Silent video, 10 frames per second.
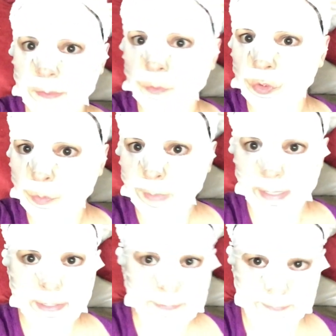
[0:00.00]
some new
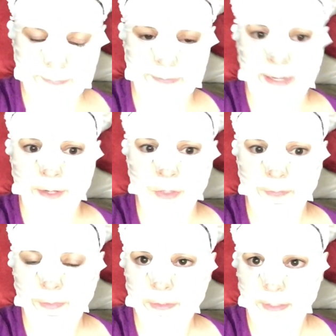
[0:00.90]
masks out,
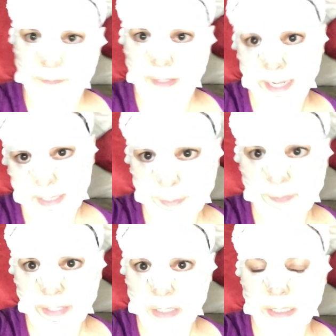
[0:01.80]
and they had them
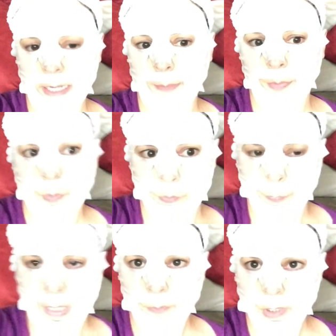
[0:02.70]
on the end cap, and it
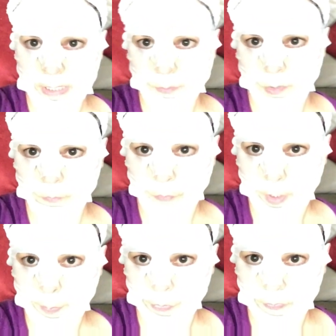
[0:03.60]
was buy one, get one
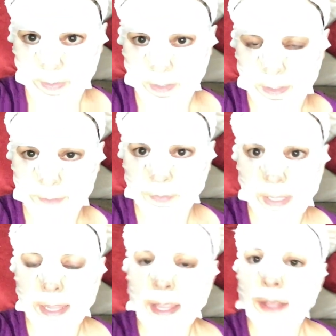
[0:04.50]
40% off.
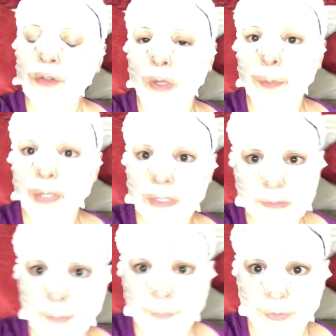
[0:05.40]
So I
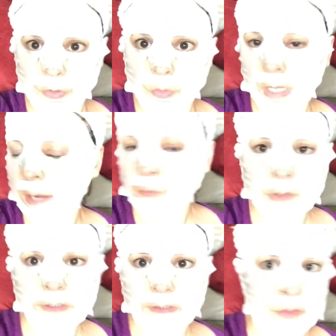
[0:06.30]
picked up two, and I
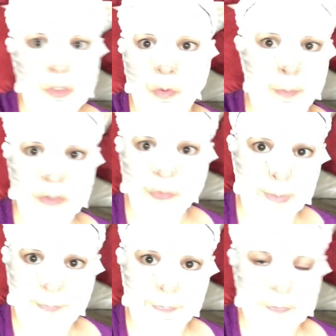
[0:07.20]
really didn't know much
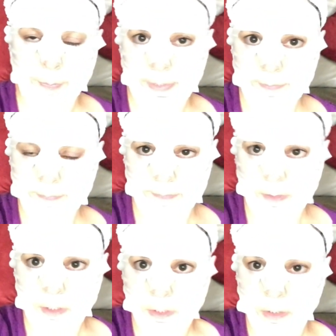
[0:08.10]
about these masks
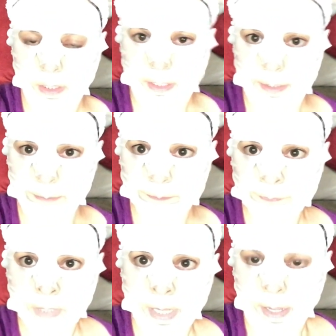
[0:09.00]
at all.
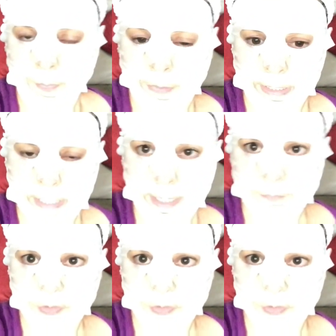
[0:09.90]
They have